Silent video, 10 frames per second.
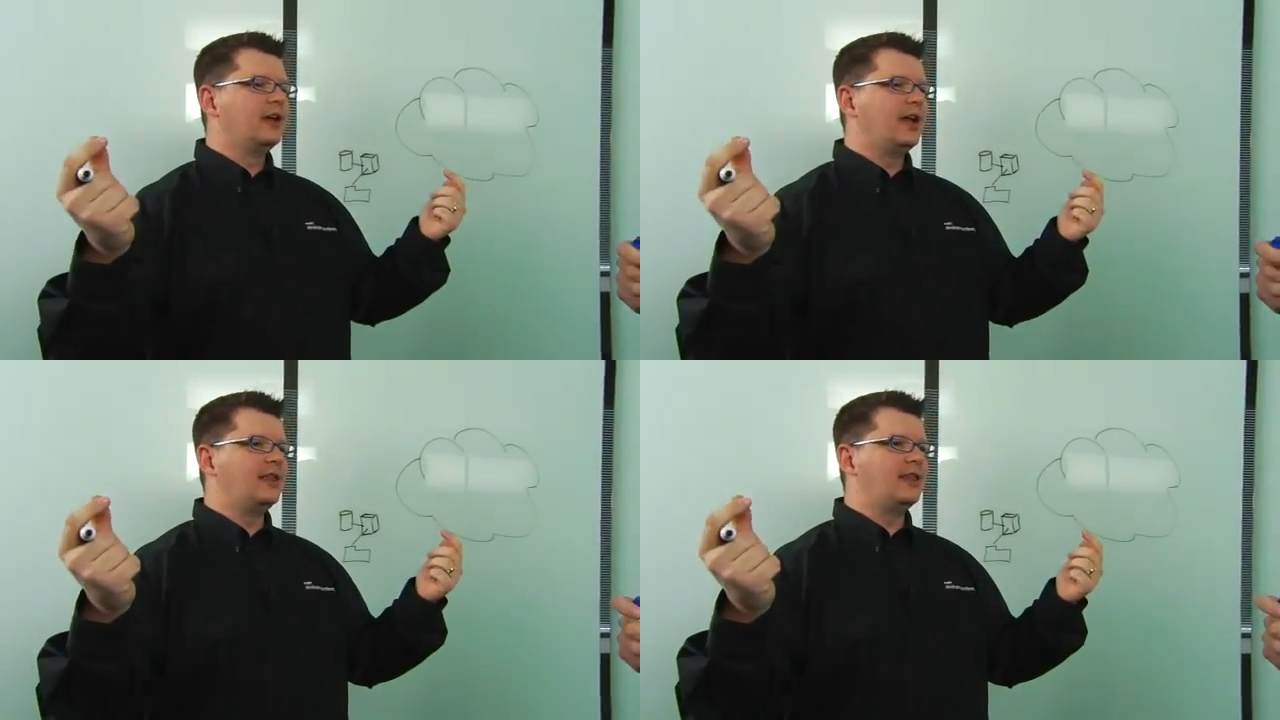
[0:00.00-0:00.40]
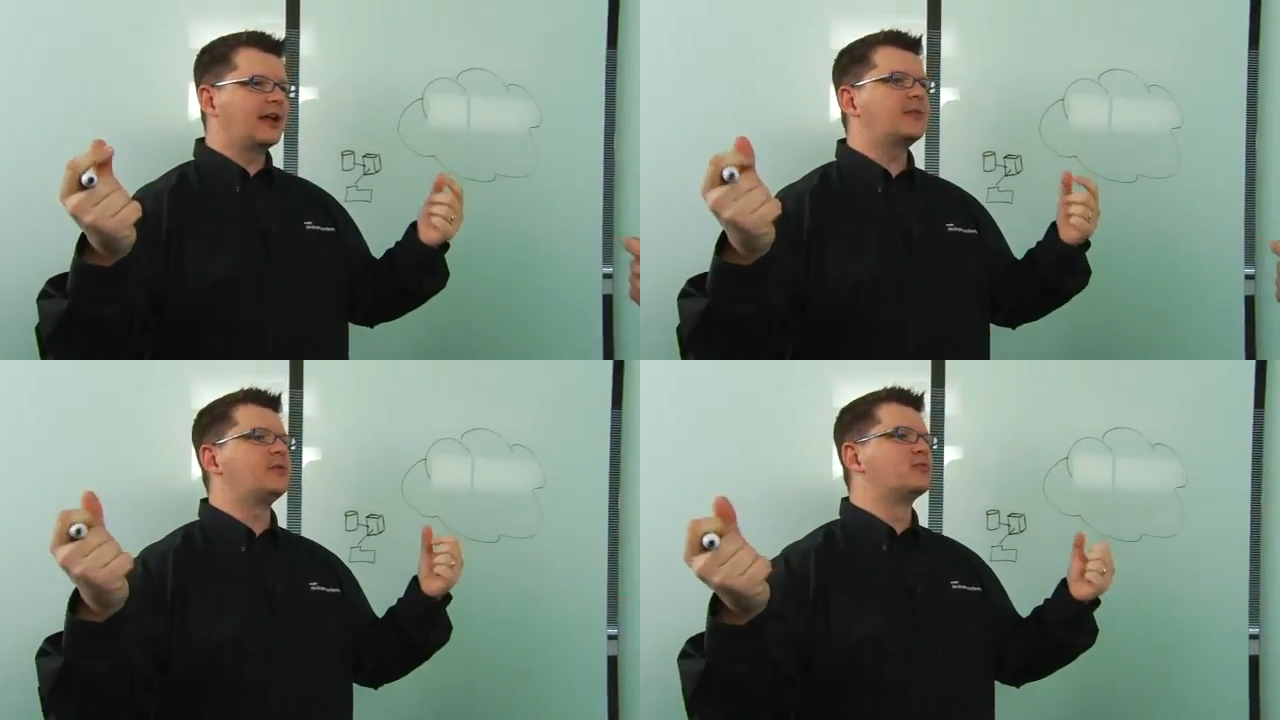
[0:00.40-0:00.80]
And
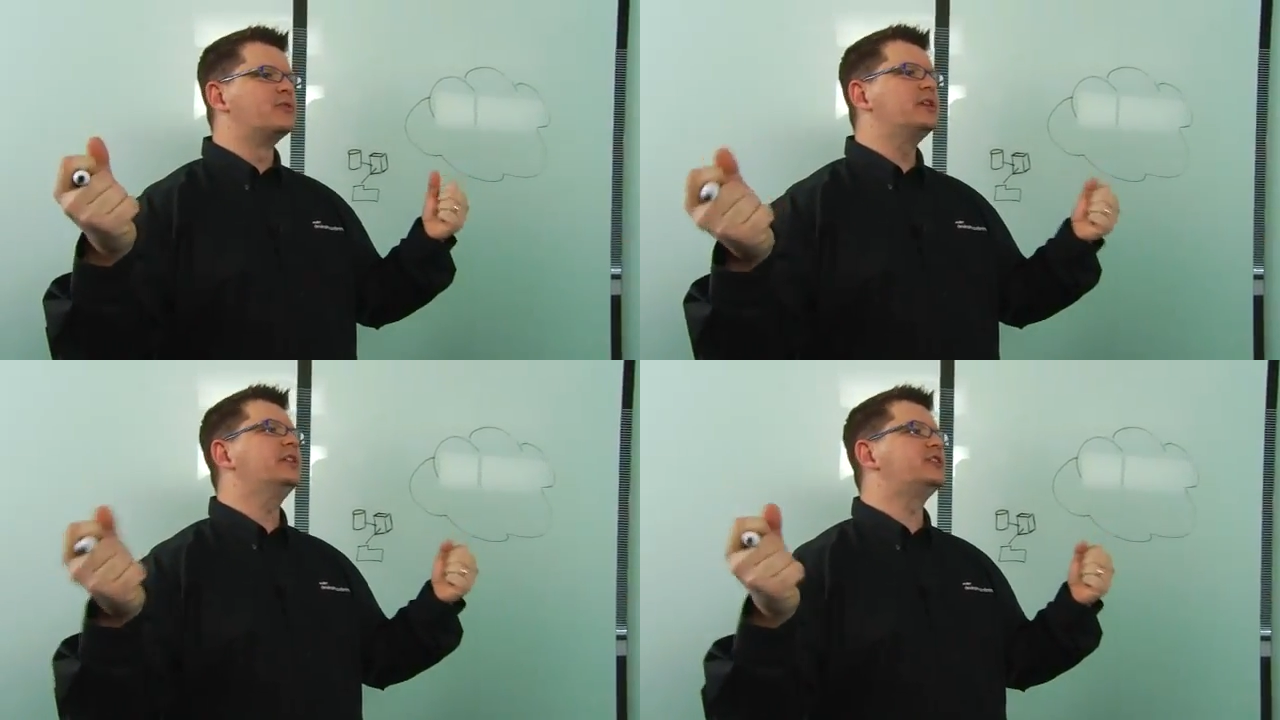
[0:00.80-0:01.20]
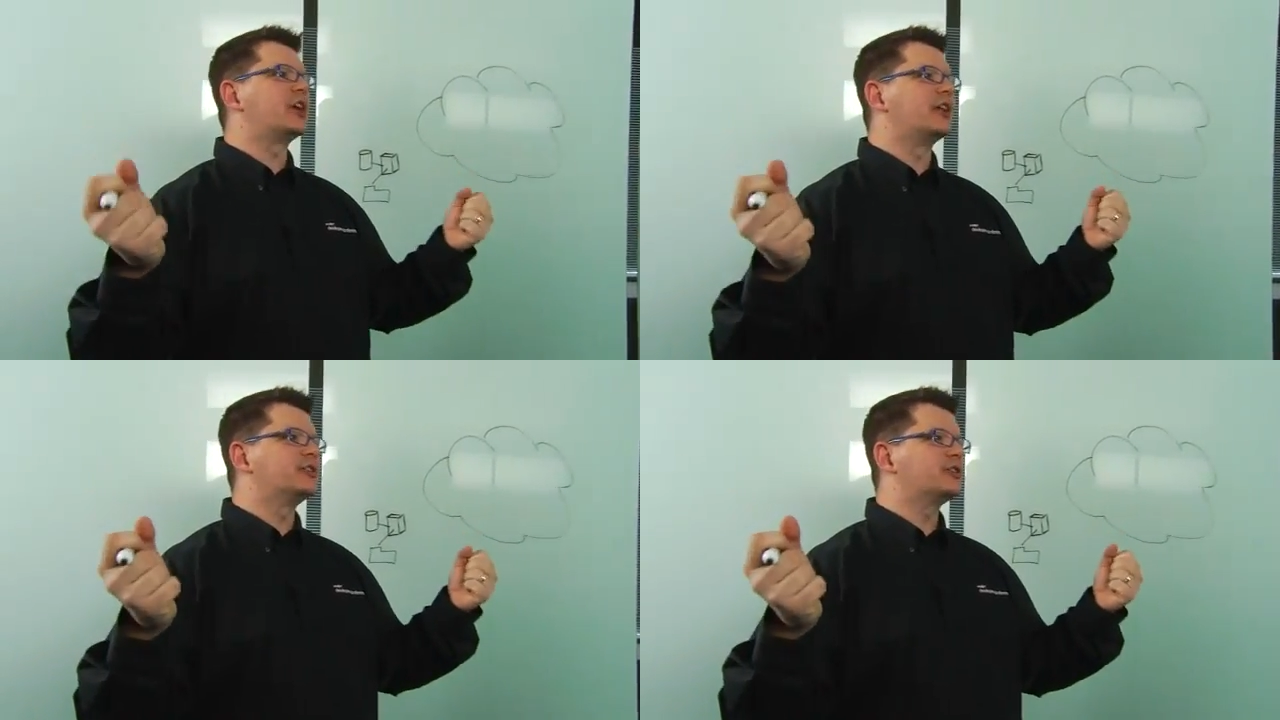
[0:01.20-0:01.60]
that can be really
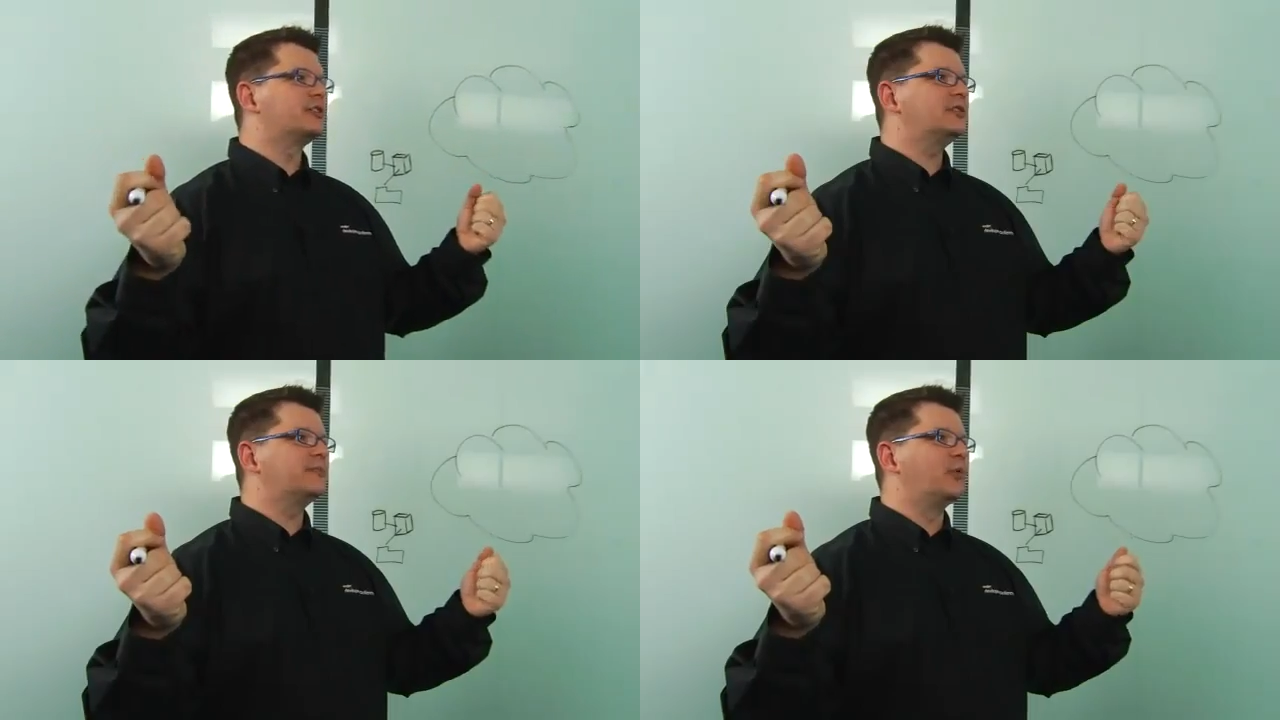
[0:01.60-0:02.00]
challenging,